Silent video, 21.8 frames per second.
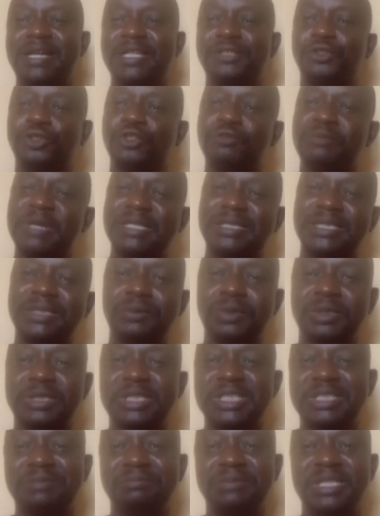You should come and see
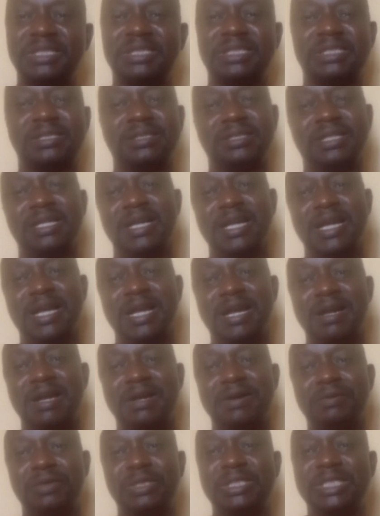what his
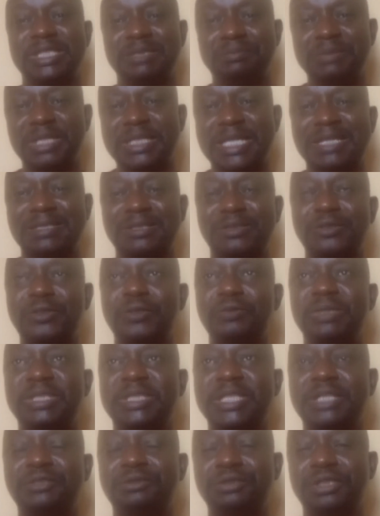mate has done
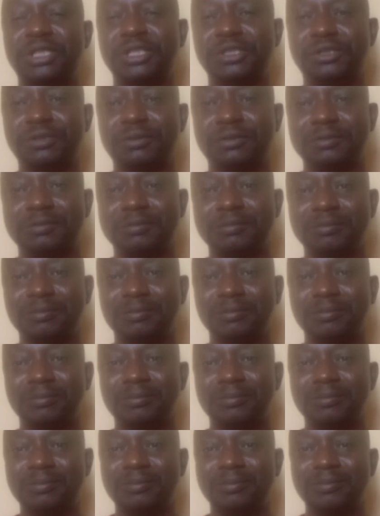with education,
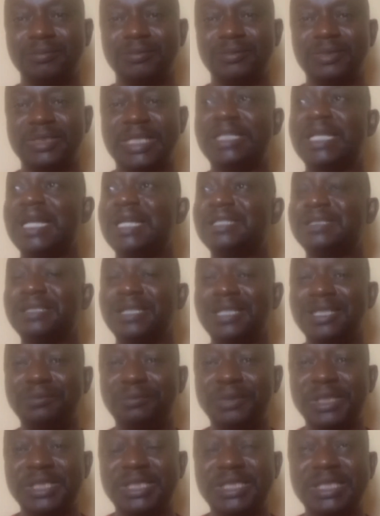that they are
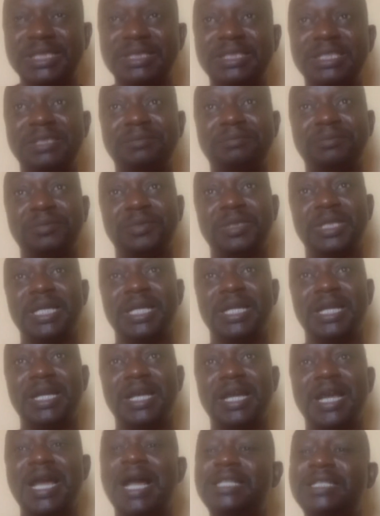celebrating him.
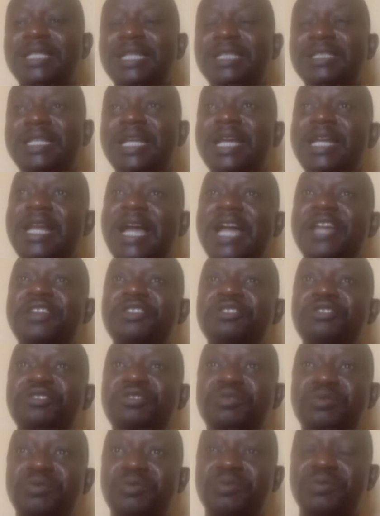And then I
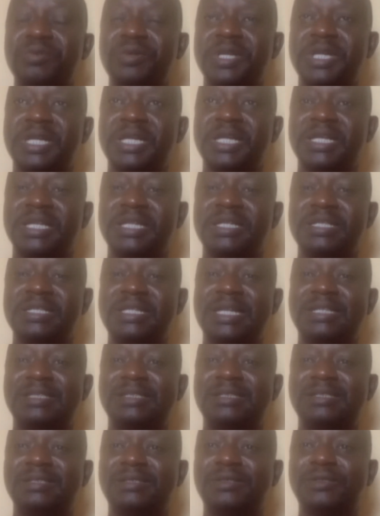knew
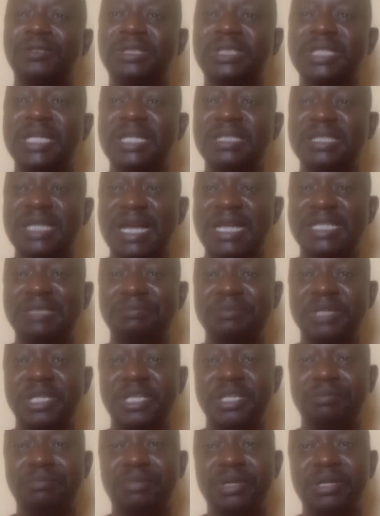that success has
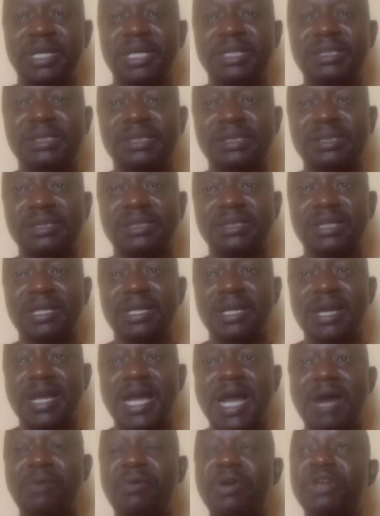many parents.
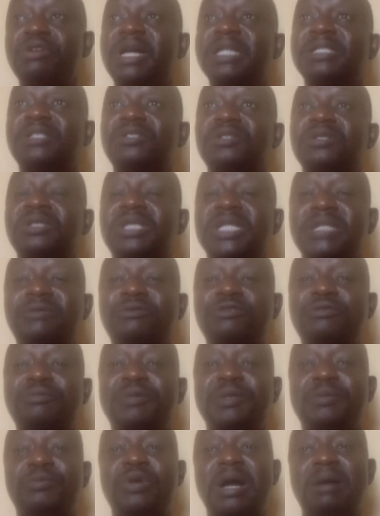And when you are successful,
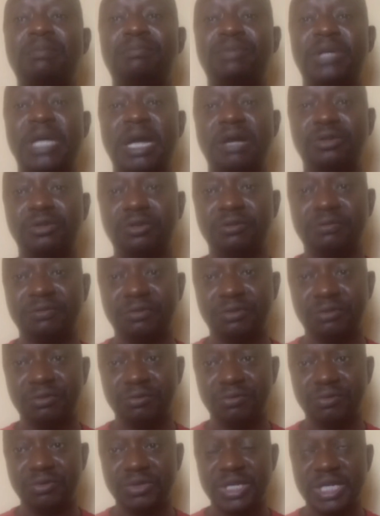people are proud of you.